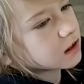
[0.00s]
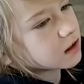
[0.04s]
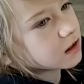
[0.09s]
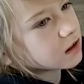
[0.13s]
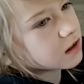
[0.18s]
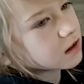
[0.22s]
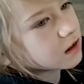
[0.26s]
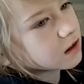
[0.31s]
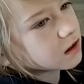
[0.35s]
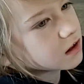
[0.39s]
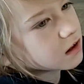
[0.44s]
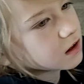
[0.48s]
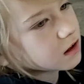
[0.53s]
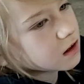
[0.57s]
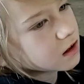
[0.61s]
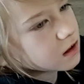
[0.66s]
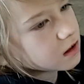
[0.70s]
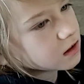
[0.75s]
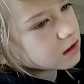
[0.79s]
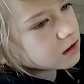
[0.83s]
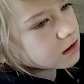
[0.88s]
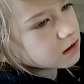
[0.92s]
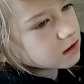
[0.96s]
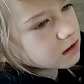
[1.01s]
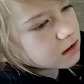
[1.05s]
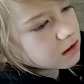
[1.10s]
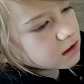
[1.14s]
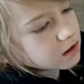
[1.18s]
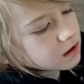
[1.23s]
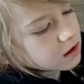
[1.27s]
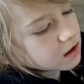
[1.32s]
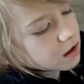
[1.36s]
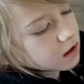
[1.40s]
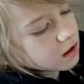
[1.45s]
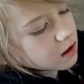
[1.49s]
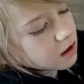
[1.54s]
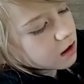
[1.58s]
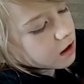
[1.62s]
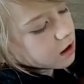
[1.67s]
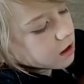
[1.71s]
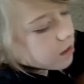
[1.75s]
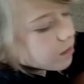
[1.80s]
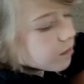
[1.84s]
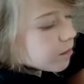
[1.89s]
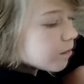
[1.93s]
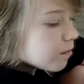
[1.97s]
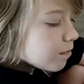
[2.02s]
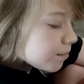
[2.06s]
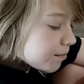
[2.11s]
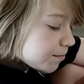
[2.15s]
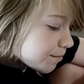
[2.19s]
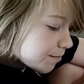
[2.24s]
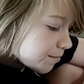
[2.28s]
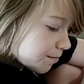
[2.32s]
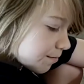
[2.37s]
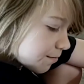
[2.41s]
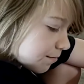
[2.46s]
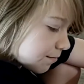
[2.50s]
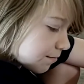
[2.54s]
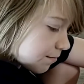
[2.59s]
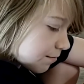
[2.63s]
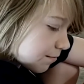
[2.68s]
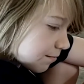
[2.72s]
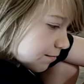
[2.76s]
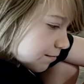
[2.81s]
Log, yeah. And what's your hypothesis?